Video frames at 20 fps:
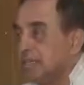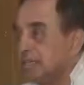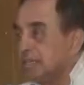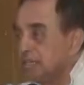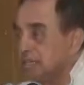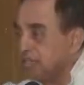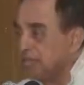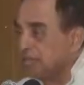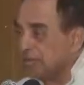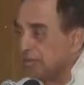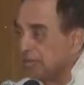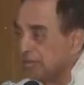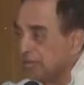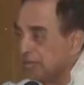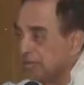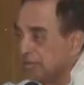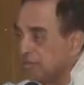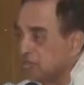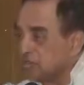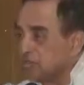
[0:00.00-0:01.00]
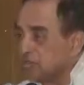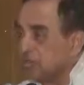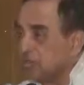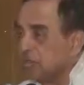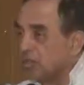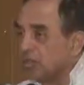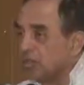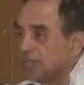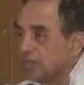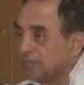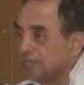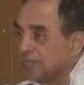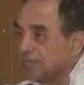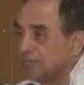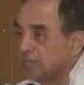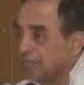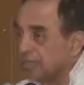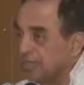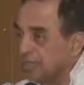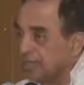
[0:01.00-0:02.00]
Each one of them is strong
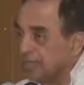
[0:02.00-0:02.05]
enough to